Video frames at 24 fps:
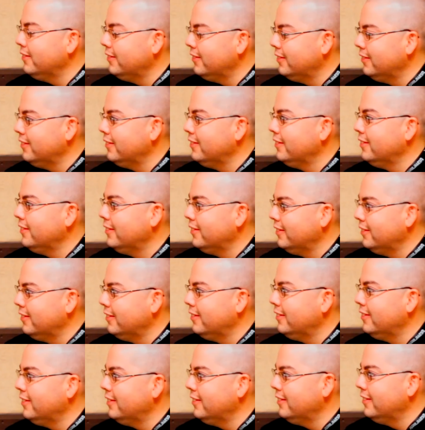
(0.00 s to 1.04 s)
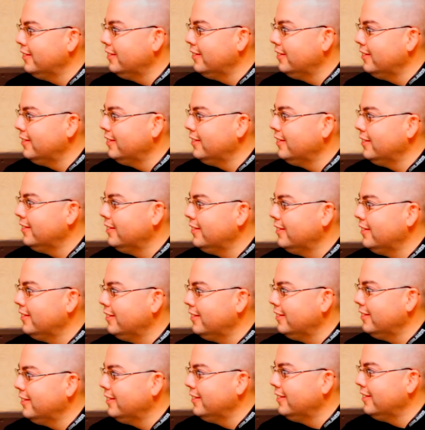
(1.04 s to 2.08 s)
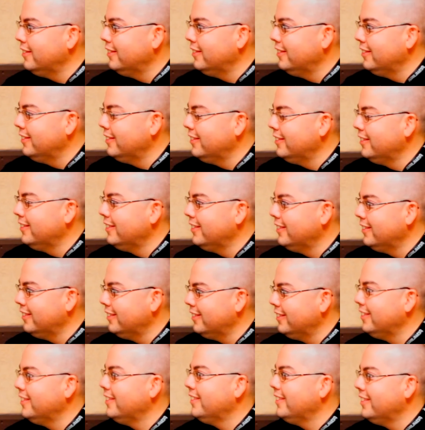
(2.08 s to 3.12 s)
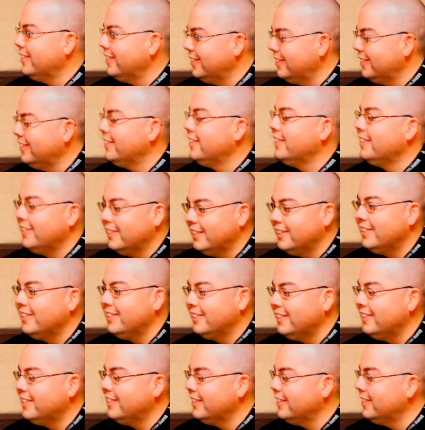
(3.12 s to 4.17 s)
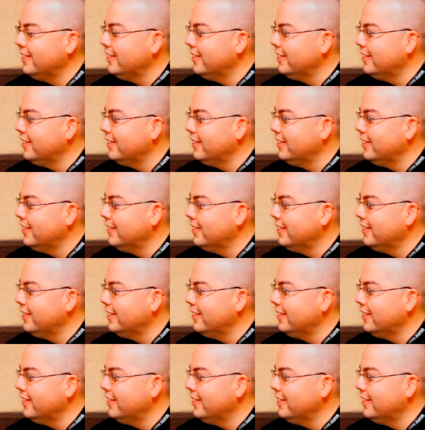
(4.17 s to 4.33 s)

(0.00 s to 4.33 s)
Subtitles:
(silent)